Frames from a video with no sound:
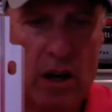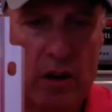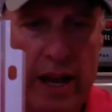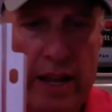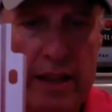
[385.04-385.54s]

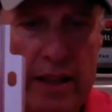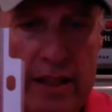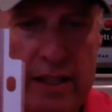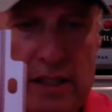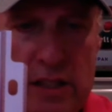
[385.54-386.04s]
Okay,
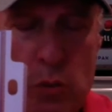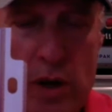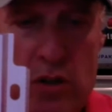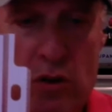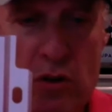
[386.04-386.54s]
this is
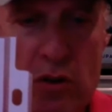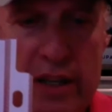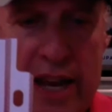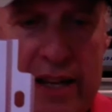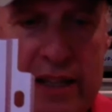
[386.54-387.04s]
when you're
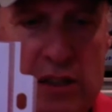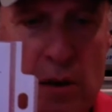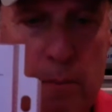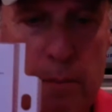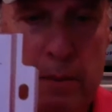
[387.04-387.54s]
getting
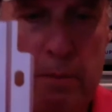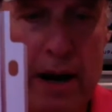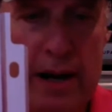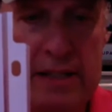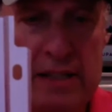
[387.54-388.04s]
some big
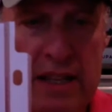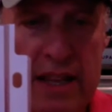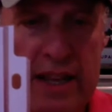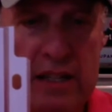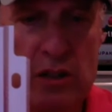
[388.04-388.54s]
bodies in
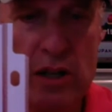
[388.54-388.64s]
there